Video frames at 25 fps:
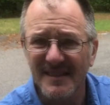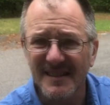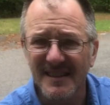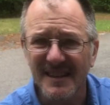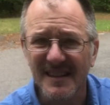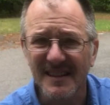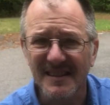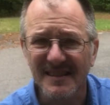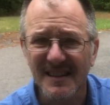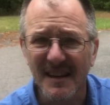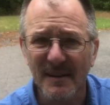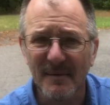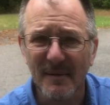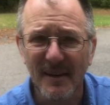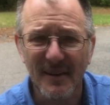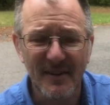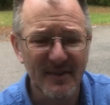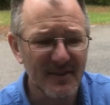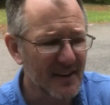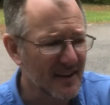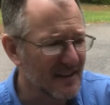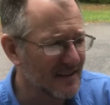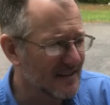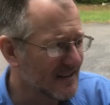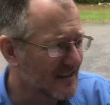because I'm all
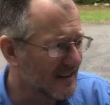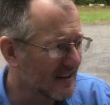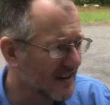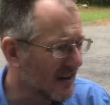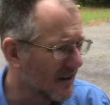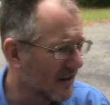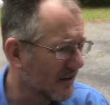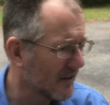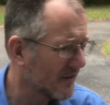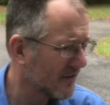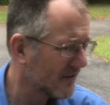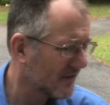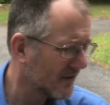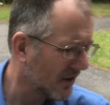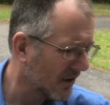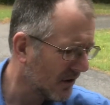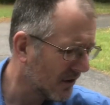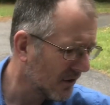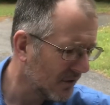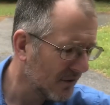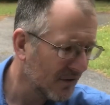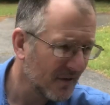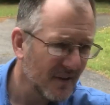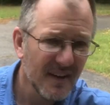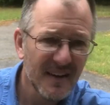set to go.
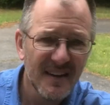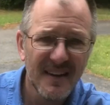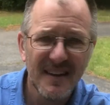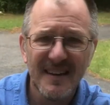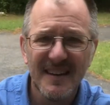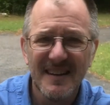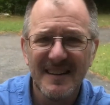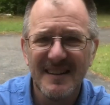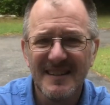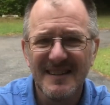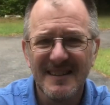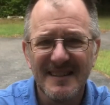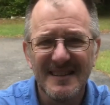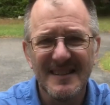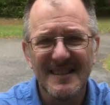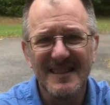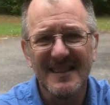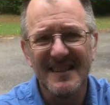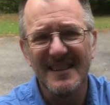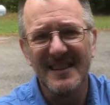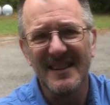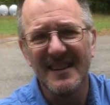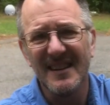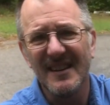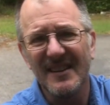So
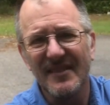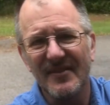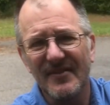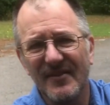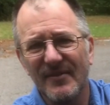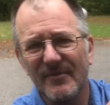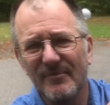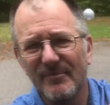yeah, if